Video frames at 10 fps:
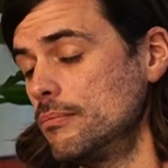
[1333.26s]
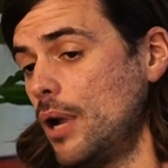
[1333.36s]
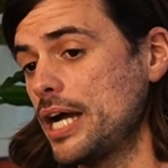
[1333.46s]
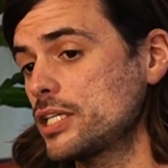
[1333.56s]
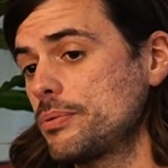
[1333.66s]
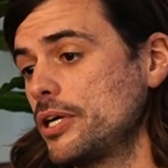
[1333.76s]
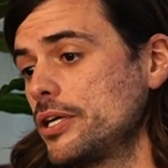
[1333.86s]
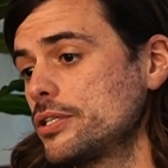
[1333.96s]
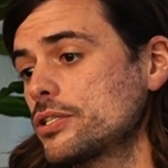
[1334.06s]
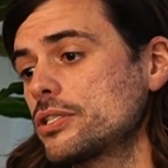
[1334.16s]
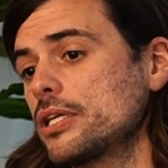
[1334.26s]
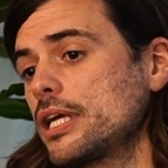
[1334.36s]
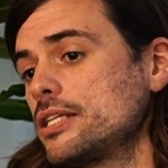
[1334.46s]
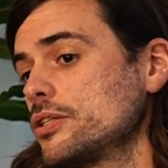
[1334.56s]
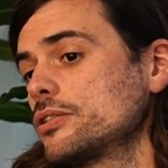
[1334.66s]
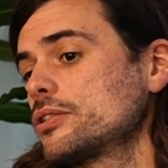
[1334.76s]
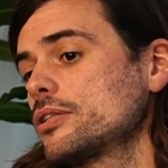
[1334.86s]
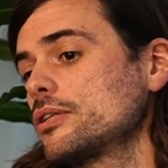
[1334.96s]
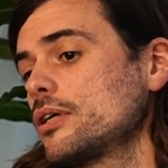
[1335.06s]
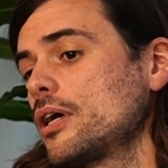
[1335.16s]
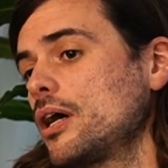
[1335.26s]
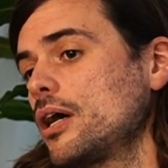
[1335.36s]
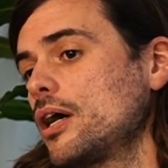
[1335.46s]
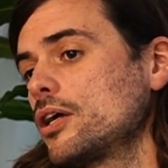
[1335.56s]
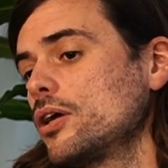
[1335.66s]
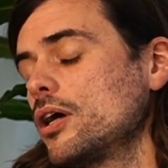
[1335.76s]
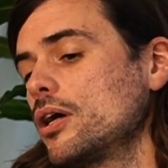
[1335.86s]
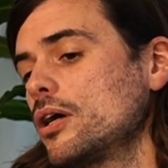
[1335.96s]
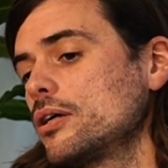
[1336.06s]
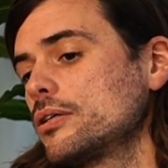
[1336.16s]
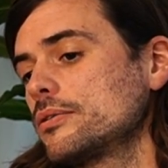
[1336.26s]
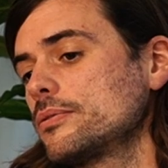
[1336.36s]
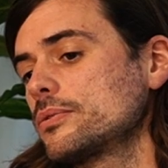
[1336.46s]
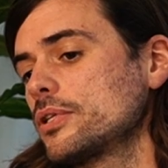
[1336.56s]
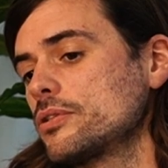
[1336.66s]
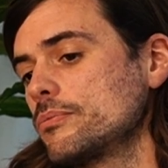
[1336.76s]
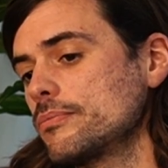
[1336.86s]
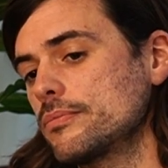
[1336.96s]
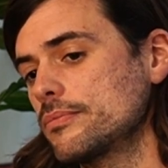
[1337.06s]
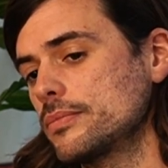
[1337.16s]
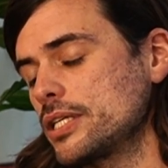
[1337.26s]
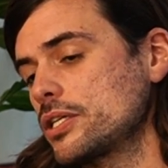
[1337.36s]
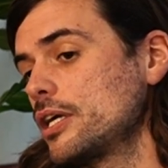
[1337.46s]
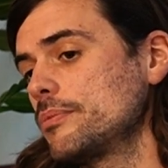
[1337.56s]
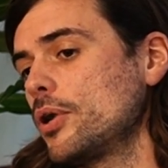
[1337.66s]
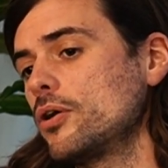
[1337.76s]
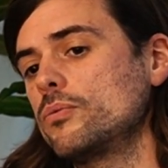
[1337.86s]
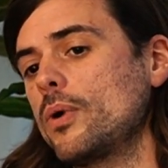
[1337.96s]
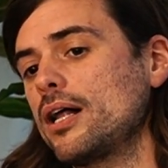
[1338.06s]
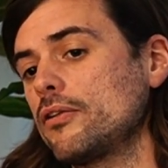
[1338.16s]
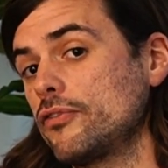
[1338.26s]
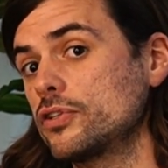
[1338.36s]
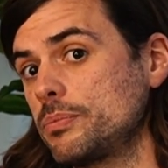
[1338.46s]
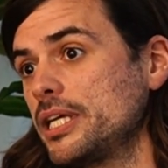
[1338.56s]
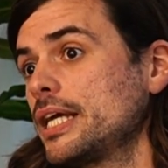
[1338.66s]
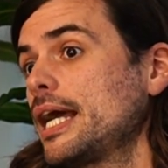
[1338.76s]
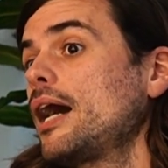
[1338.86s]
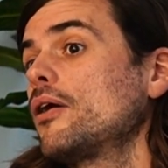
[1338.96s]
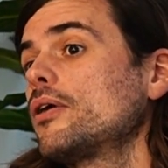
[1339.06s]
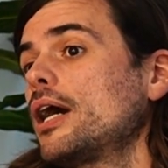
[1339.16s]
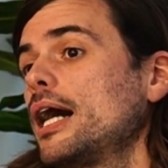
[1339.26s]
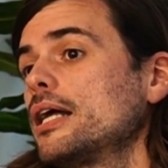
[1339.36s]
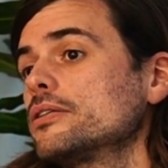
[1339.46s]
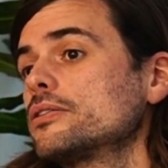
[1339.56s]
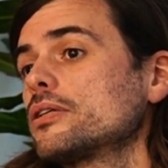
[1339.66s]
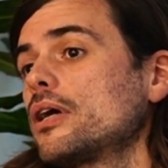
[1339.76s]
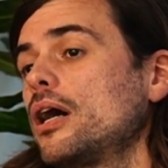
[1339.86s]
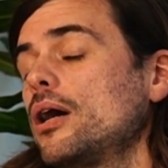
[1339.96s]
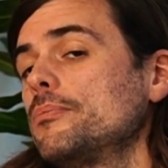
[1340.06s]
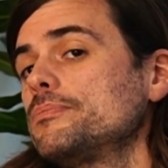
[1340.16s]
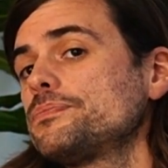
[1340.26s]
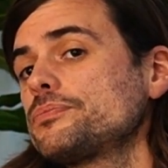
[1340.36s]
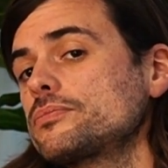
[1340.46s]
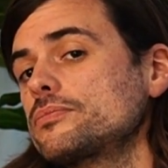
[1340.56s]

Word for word: my experience isn't. Uh, doesn't necessarily bode well for speaking out, and um,